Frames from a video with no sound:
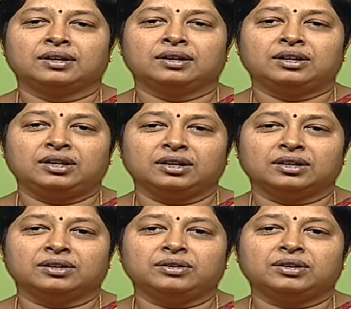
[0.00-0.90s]

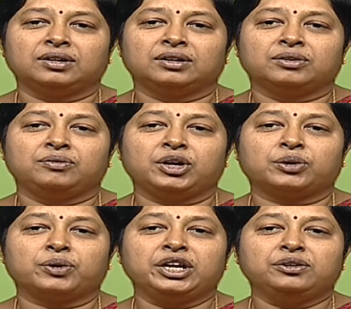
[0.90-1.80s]
Here, we are
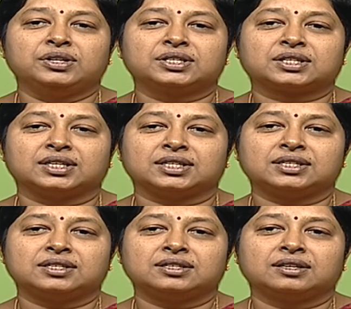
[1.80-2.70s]
going to
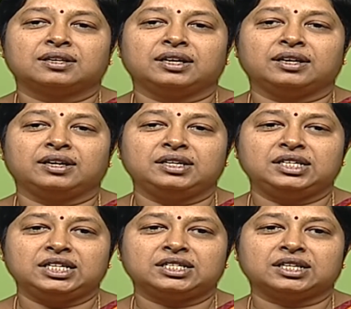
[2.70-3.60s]
discuss in
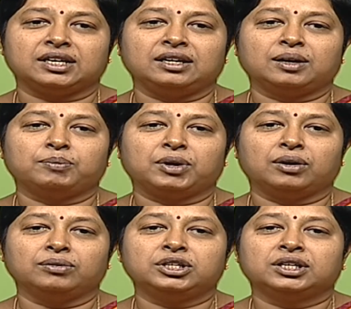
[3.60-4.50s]
detail
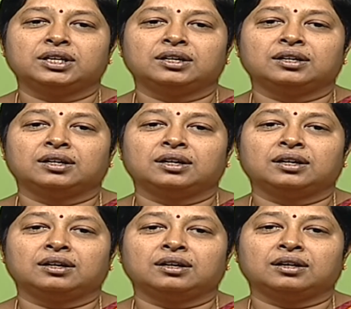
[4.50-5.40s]
about
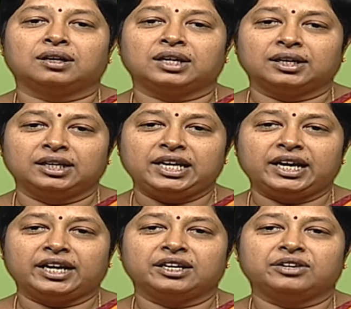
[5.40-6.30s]
early
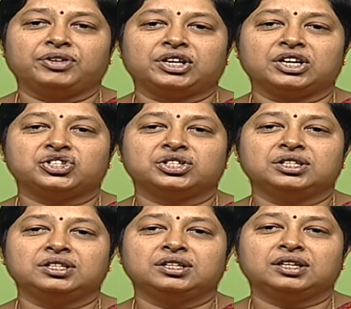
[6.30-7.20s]

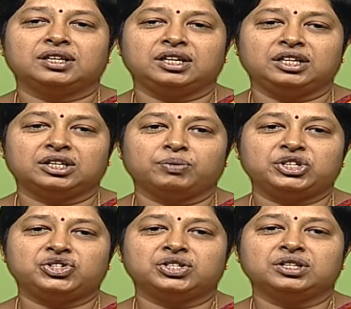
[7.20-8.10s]
identification,
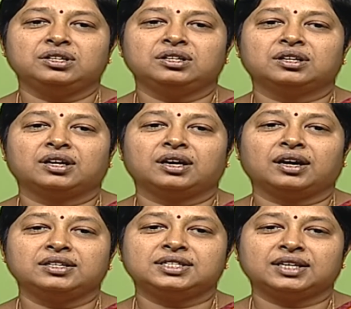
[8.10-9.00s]
intervention
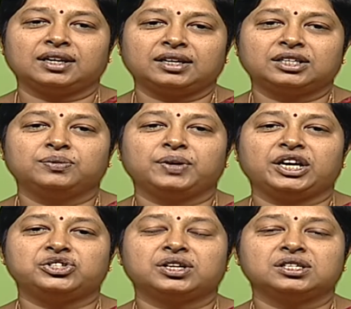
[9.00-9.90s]
and selective
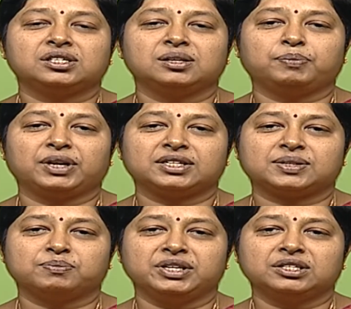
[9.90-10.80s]
educational
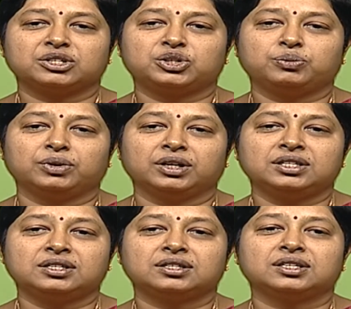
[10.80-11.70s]
placement
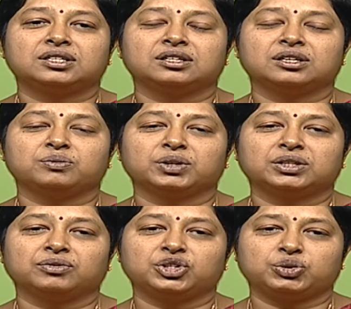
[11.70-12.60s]
towards the children with
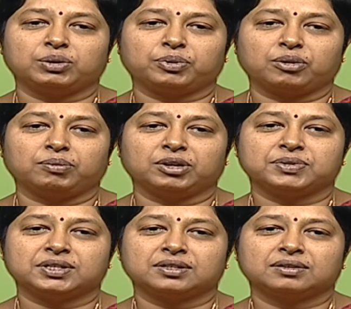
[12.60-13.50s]
visual
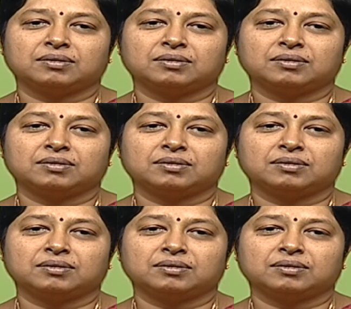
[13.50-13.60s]
problems.